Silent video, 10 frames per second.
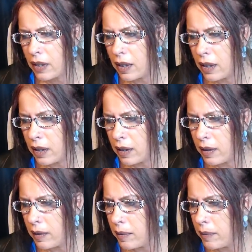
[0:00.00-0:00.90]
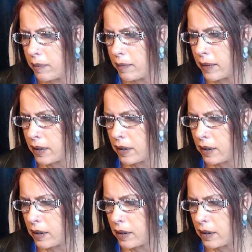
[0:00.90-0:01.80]
Um,
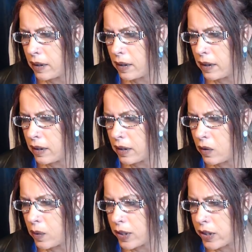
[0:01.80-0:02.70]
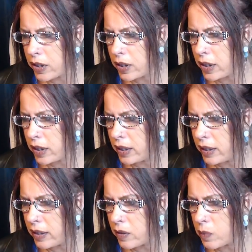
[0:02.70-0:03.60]
the question
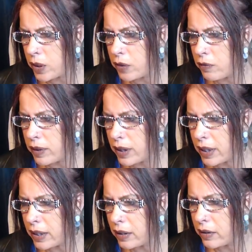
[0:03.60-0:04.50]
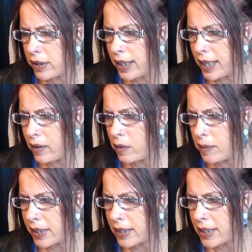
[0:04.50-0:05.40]
is what the real killer now
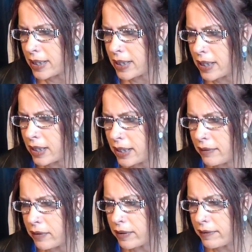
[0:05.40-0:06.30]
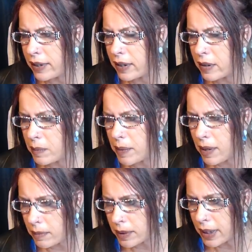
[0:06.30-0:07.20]
about the detail never revealed to the
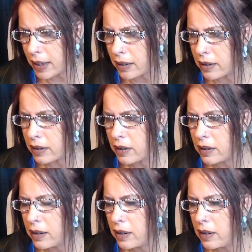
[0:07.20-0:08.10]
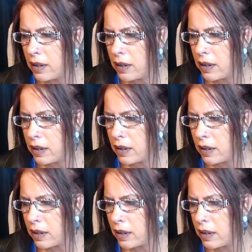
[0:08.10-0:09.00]
public.
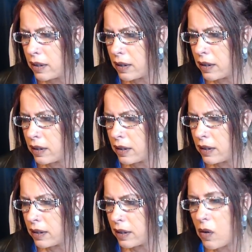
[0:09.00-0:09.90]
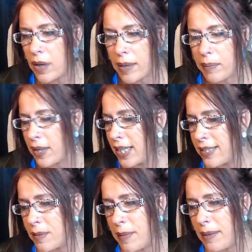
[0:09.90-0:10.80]
Uh, okay,
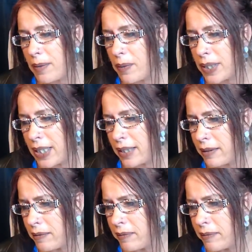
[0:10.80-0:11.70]
Brian. So maybe we did.